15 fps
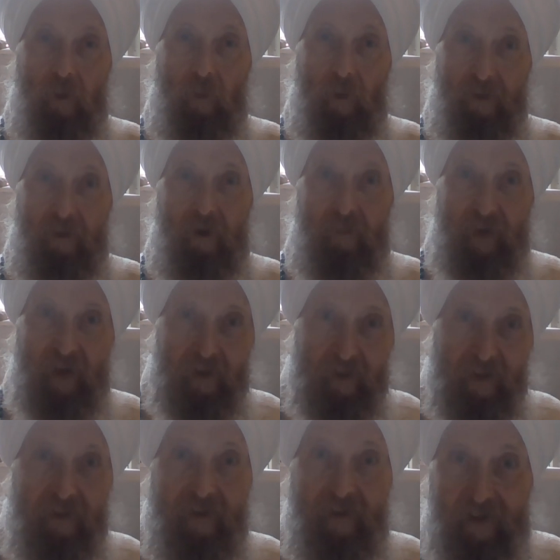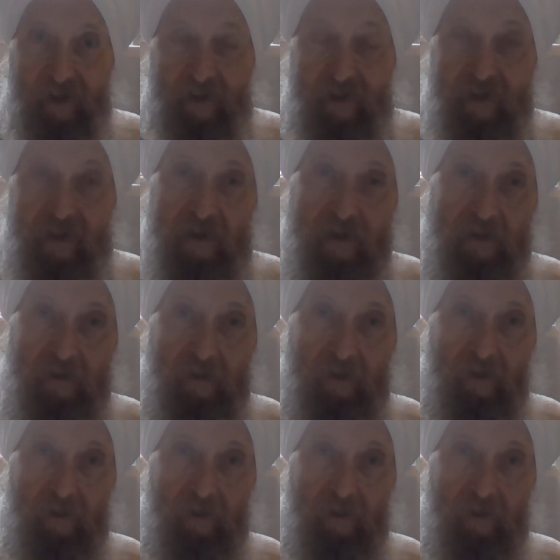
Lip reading: well, there are many Tantrikas,